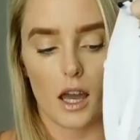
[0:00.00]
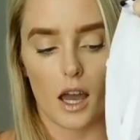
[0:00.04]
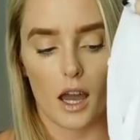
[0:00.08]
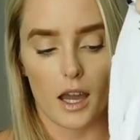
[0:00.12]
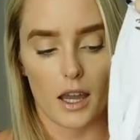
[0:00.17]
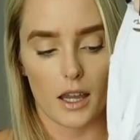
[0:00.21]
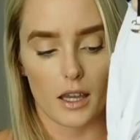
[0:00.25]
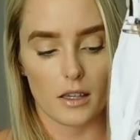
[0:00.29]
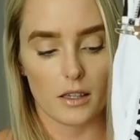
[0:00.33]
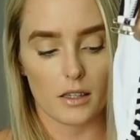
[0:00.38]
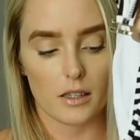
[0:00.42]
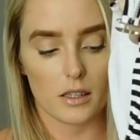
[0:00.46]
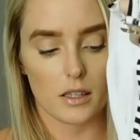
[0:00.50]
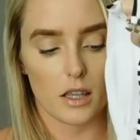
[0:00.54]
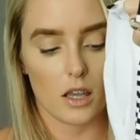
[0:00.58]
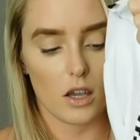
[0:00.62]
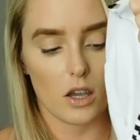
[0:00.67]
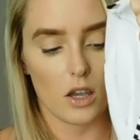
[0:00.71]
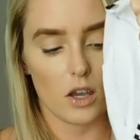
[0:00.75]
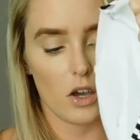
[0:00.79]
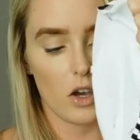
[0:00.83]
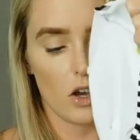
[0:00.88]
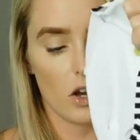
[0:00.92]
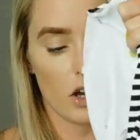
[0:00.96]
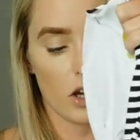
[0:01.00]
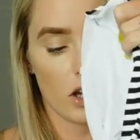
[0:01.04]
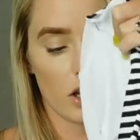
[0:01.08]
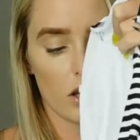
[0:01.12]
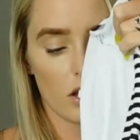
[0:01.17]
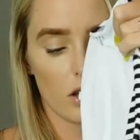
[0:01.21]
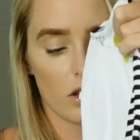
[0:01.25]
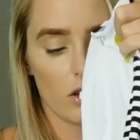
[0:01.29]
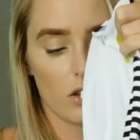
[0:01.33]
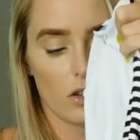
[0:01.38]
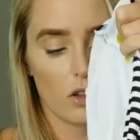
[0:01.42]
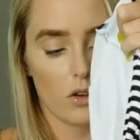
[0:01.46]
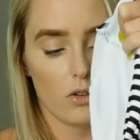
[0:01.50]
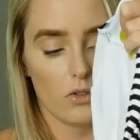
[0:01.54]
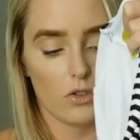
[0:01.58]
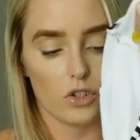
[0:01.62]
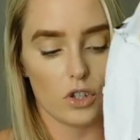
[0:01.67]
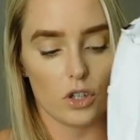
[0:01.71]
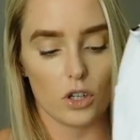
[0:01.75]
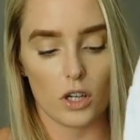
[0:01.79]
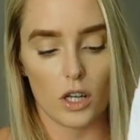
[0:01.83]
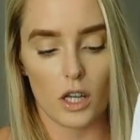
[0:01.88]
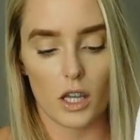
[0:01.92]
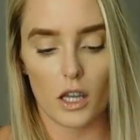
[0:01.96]
nice hook
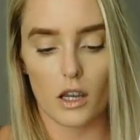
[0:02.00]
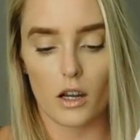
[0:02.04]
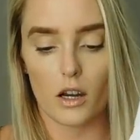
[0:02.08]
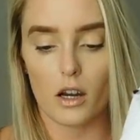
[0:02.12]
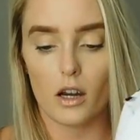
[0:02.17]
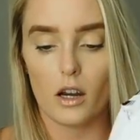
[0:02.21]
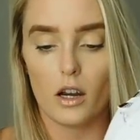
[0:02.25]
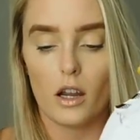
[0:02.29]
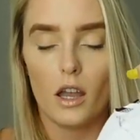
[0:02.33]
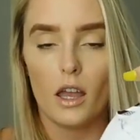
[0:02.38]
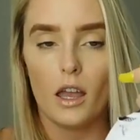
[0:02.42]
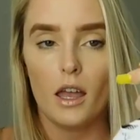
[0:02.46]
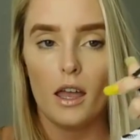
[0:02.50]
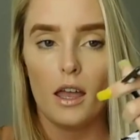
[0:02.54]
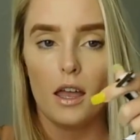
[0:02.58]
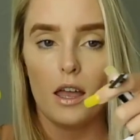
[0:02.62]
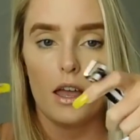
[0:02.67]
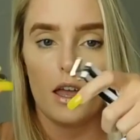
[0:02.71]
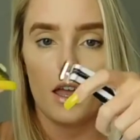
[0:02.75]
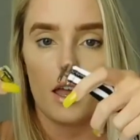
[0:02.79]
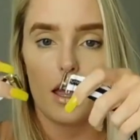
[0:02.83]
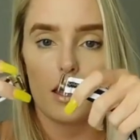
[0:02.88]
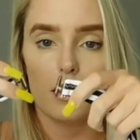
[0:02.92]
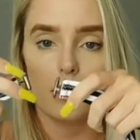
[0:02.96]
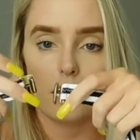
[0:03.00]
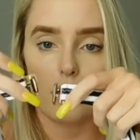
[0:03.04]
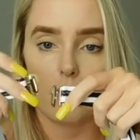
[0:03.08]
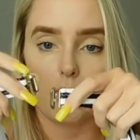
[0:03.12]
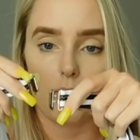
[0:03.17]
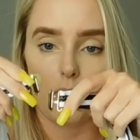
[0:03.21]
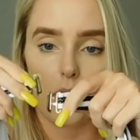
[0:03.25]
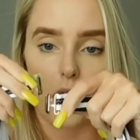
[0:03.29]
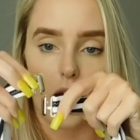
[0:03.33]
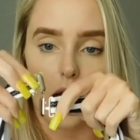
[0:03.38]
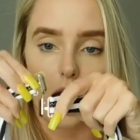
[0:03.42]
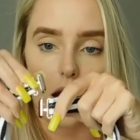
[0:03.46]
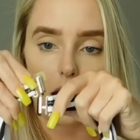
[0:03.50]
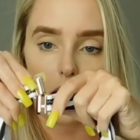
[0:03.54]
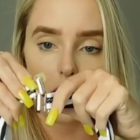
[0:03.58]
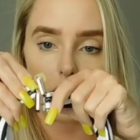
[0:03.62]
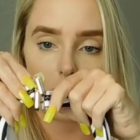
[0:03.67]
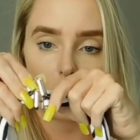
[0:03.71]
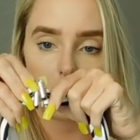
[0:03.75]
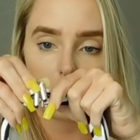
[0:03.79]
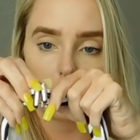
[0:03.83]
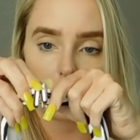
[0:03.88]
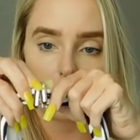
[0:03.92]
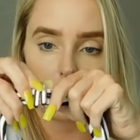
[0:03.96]
closure here in the
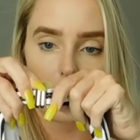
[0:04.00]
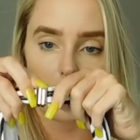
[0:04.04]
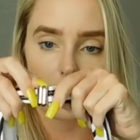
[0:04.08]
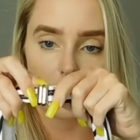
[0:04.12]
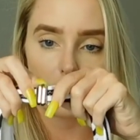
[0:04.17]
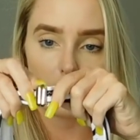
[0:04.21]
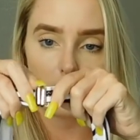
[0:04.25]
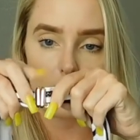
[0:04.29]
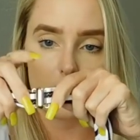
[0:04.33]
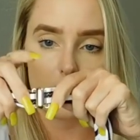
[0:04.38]
back, so that's